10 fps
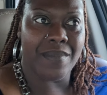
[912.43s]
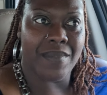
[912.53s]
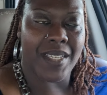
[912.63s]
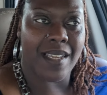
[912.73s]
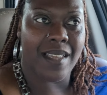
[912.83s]

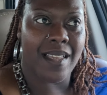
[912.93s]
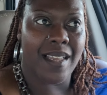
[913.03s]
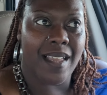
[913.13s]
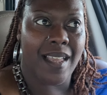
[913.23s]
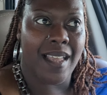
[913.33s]

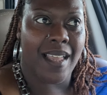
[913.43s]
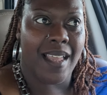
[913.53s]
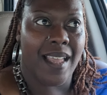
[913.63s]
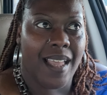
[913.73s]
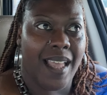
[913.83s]

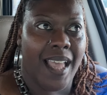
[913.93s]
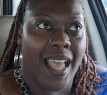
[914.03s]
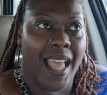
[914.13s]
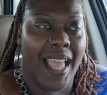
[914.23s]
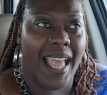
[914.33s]

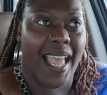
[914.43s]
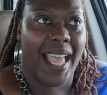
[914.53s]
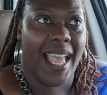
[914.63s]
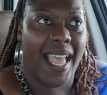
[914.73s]
(no one is talking)